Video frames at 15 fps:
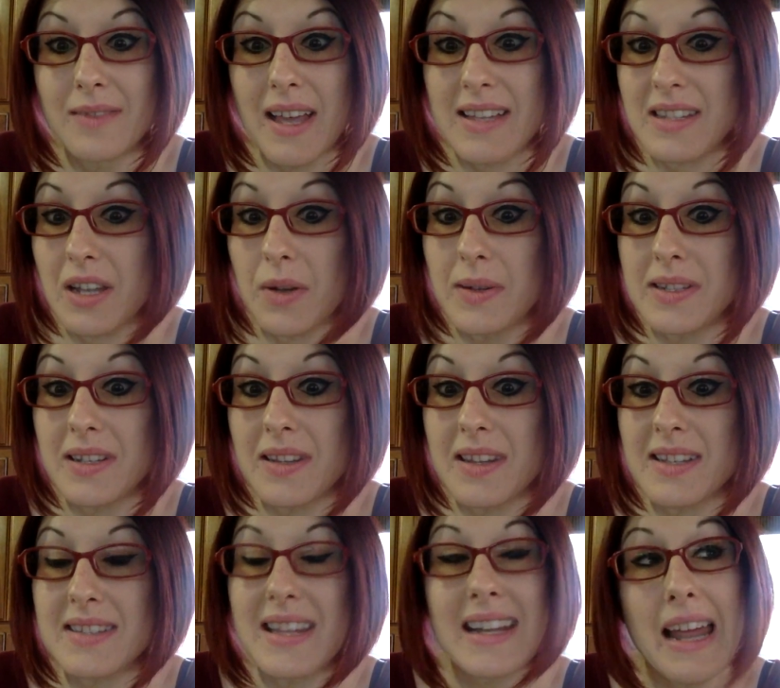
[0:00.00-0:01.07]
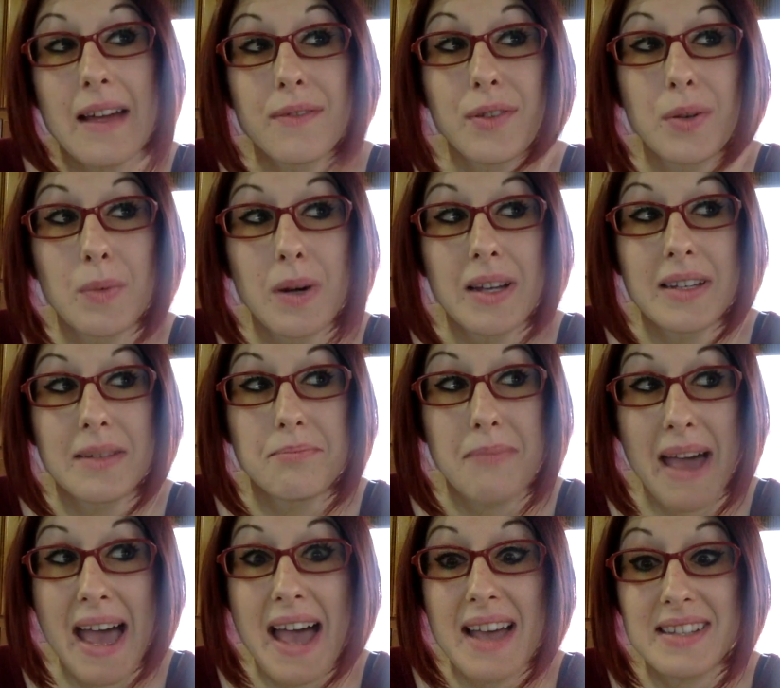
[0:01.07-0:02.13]
as I go into this that everyone
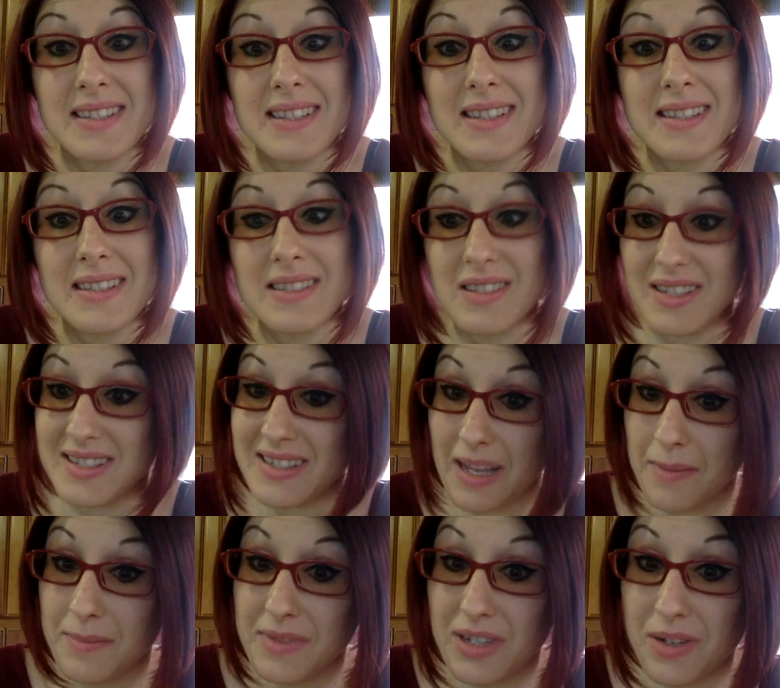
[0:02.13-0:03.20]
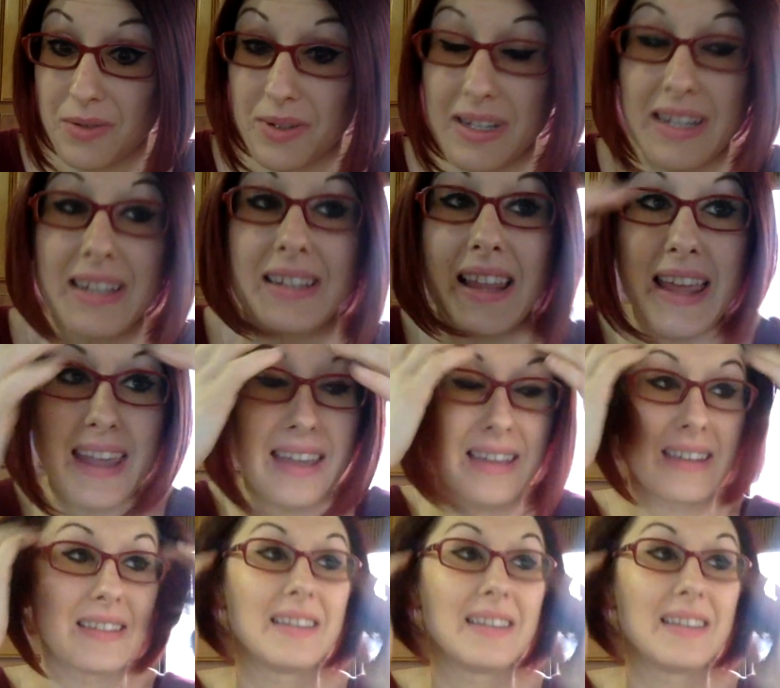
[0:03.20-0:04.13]
masks to some degree. Like